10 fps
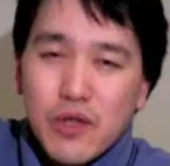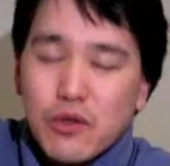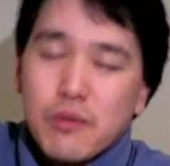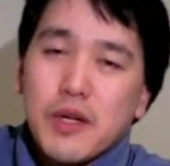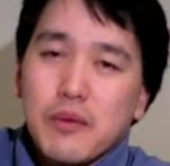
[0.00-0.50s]
the
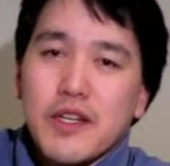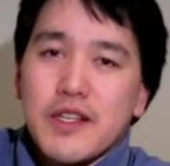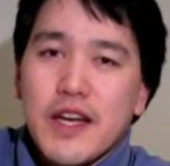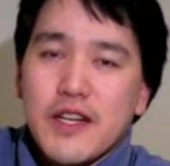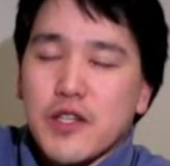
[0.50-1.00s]
Republic
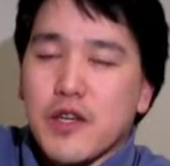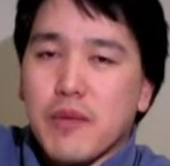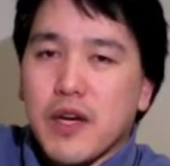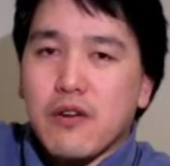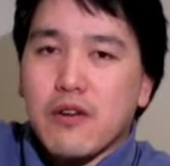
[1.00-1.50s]
is actually
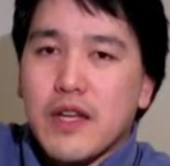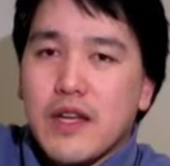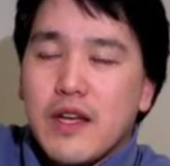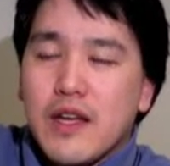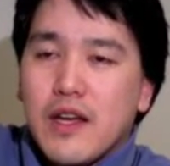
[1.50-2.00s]
about.
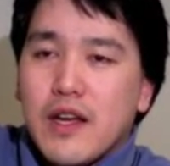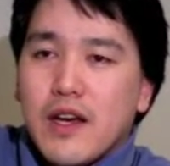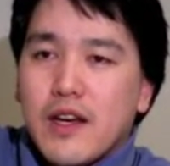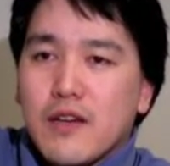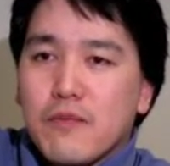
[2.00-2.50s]

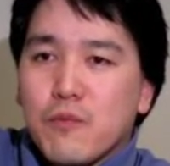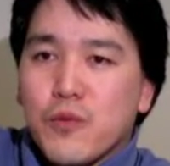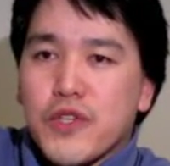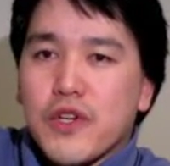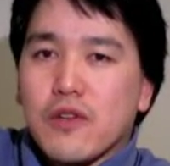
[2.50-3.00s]

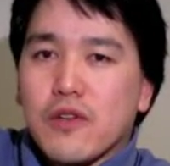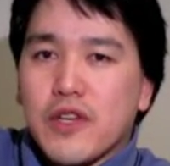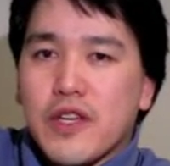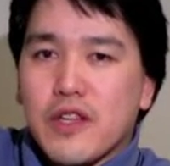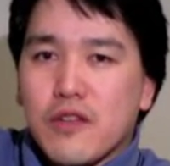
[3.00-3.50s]
We start
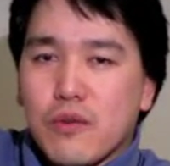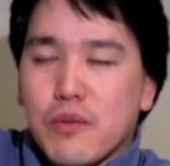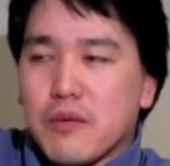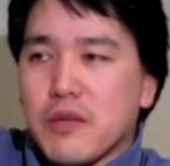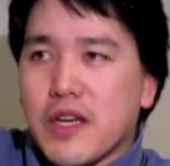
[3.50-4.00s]
looking at the
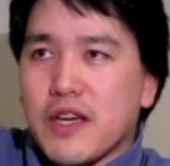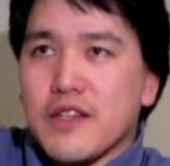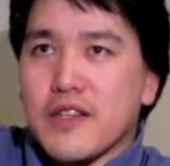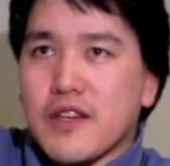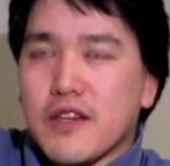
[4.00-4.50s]
Republic
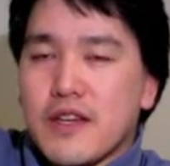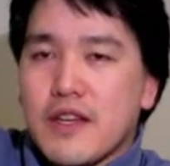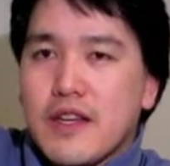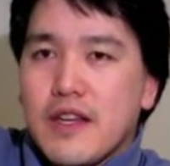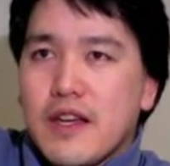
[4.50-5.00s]
as a
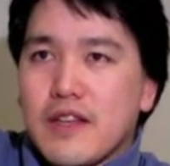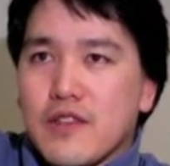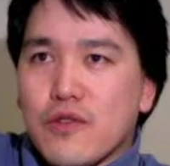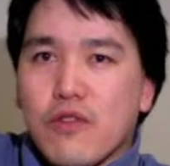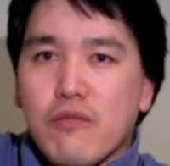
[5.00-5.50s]

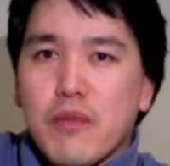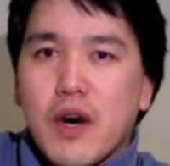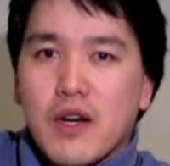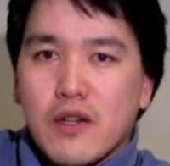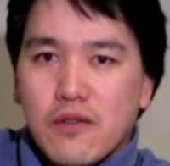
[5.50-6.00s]
sort of
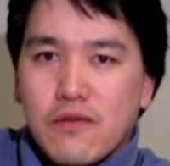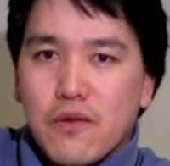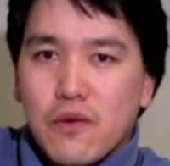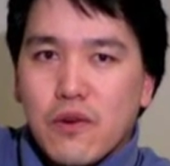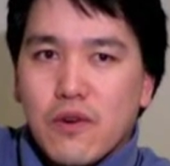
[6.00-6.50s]
model
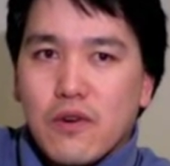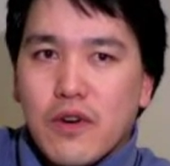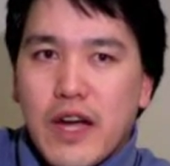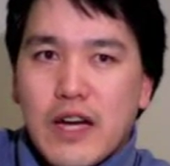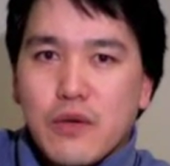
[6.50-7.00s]
for
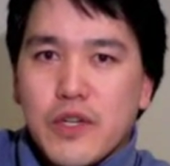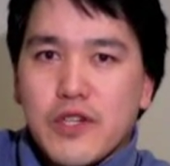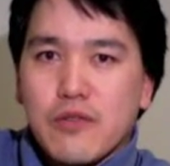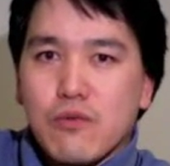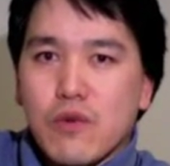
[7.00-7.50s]
how we
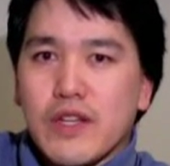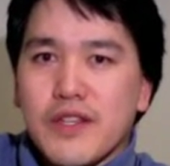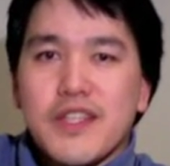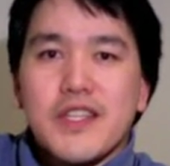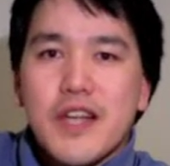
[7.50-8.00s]
should
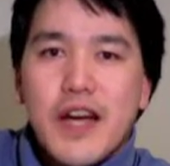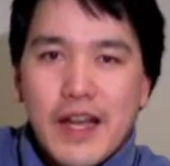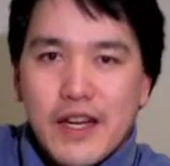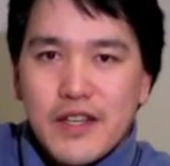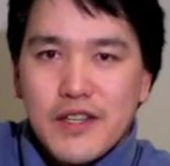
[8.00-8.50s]
run
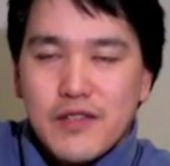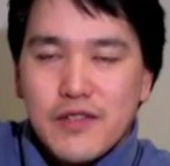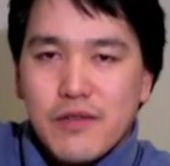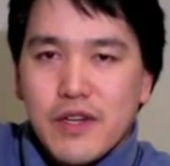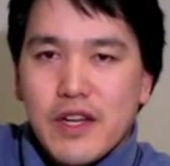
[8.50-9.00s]
societies,
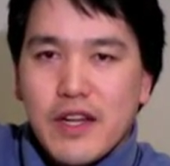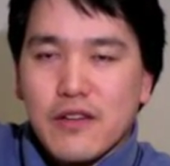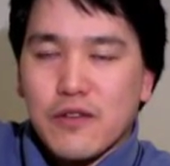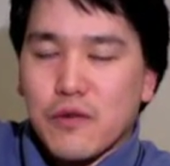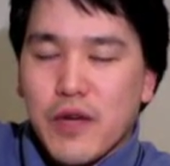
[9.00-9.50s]
right?
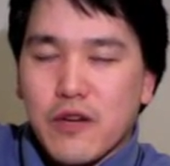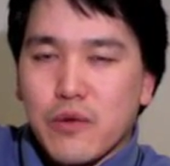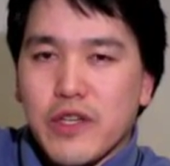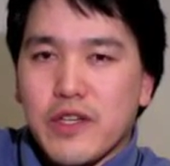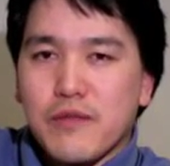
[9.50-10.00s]
How
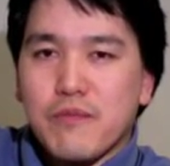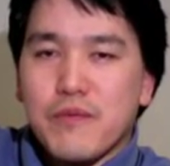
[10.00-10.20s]
we